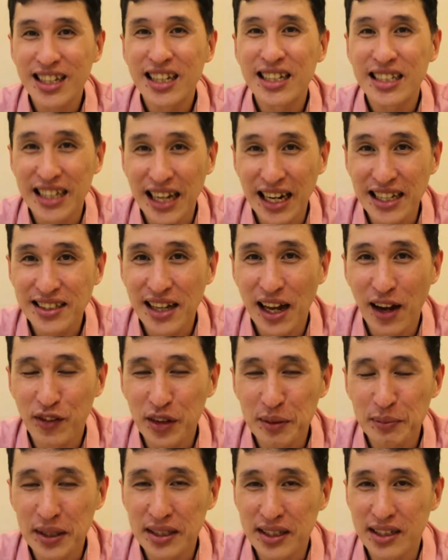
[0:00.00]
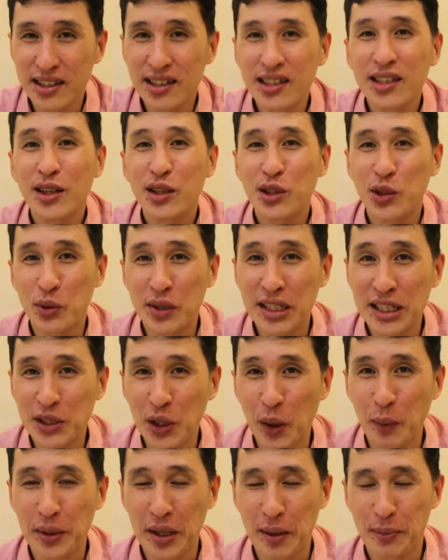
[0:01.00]
Yes, everybody. You need
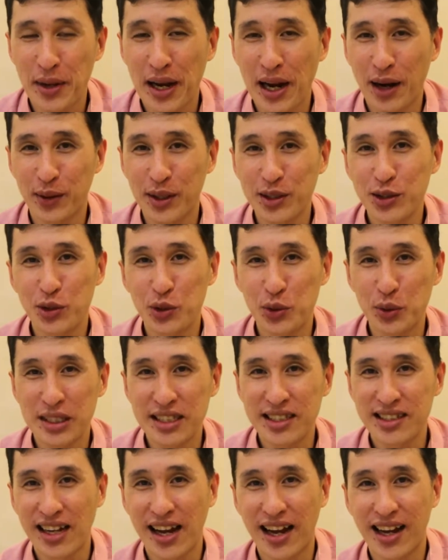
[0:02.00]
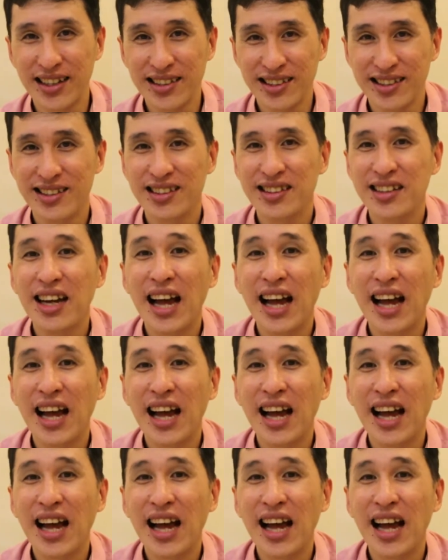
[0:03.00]
not be a parent to do this test.